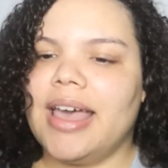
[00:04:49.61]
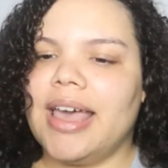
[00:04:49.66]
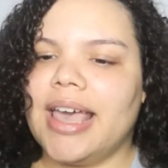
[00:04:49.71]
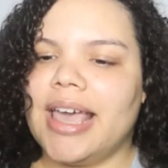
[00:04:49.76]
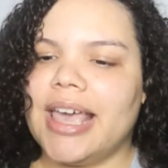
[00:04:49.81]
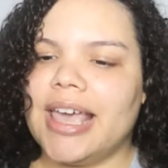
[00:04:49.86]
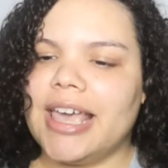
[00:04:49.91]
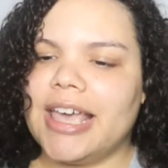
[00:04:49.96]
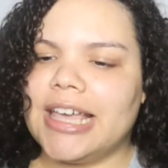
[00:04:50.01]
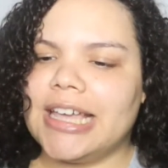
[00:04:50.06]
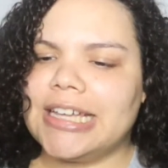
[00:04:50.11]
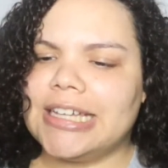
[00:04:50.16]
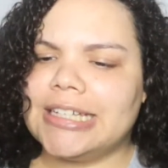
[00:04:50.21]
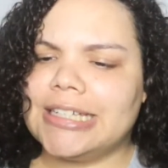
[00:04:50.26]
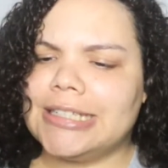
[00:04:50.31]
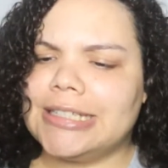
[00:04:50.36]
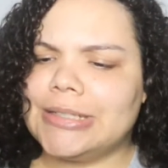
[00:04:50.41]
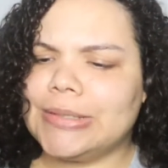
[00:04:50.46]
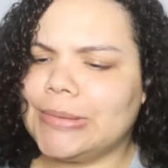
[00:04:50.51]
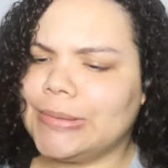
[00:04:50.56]

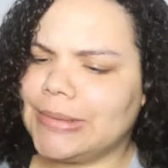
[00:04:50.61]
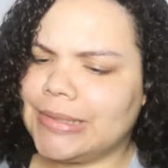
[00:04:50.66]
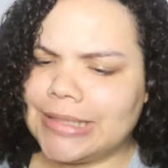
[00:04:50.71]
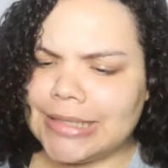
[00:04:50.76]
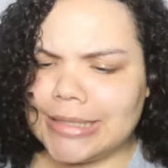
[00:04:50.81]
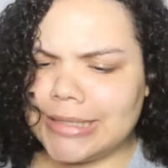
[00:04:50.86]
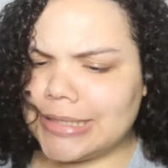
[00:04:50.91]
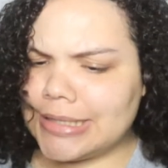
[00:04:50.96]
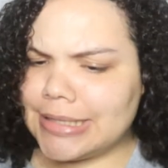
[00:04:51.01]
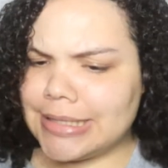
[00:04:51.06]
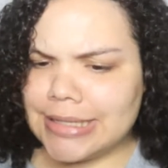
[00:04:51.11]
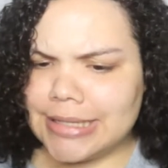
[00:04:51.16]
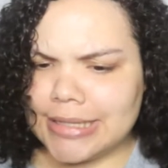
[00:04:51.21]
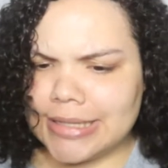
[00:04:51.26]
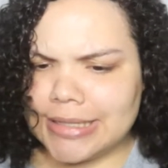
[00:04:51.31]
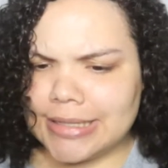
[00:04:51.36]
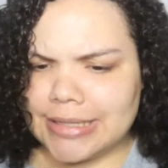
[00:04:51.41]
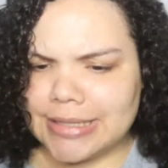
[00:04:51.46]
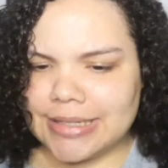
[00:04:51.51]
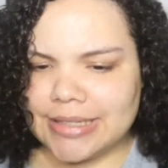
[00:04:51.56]
And what is
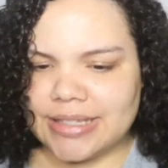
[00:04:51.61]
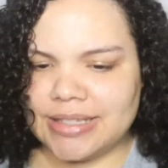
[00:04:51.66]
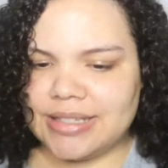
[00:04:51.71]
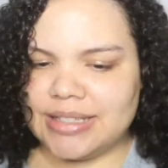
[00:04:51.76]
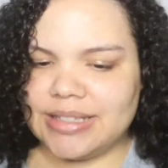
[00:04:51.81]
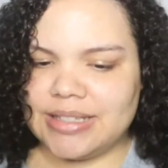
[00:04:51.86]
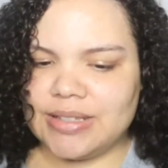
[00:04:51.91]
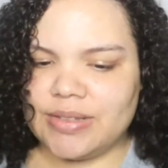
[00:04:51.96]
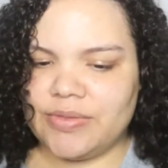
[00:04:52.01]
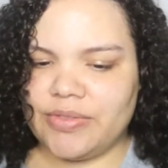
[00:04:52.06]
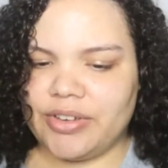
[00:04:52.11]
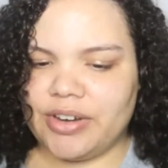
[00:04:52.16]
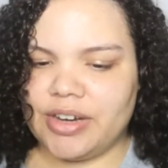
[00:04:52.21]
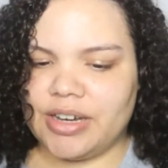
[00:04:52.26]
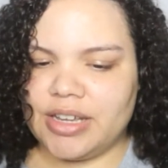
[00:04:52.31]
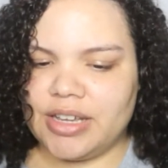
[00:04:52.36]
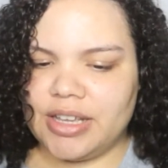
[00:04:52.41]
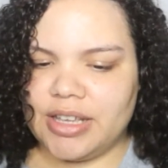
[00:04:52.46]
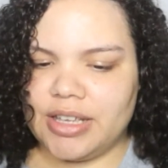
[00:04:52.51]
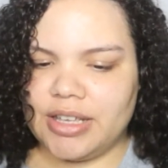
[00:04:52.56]
this? This is
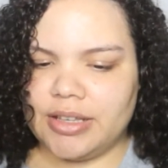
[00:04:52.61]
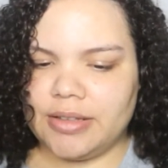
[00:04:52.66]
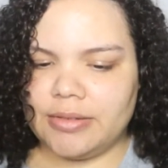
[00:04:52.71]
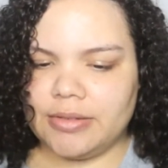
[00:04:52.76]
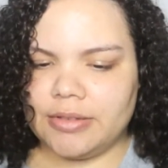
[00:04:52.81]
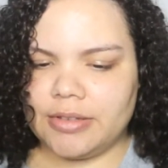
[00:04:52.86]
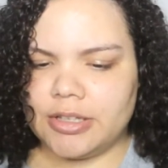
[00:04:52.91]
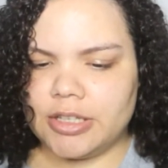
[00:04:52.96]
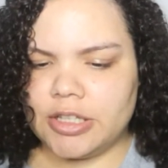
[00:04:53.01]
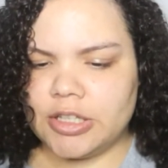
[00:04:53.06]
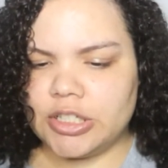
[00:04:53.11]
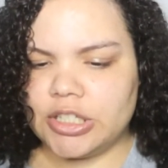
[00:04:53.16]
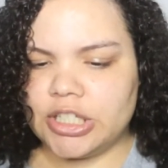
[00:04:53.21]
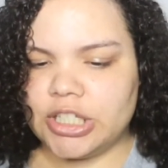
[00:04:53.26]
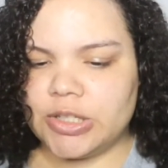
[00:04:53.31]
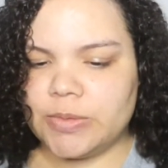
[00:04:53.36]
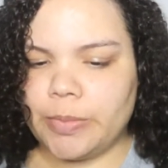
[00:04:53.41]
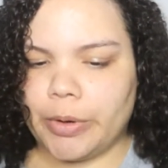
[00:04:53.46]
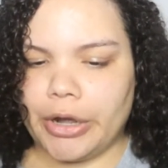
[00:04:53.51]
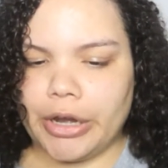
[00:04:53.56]
very
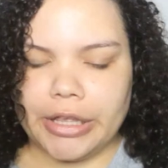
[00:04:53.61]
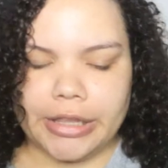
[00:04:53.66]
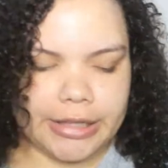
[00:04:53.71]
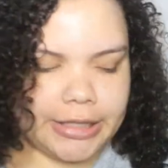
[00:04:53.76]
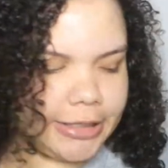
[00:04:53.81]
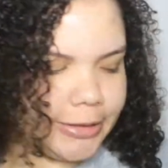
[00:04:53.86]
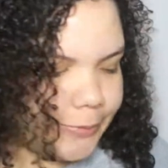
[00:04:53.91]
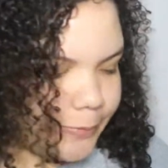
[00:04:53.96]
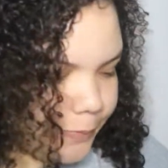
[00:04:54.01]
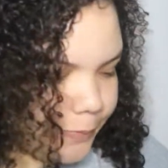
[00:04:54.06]
sparkly.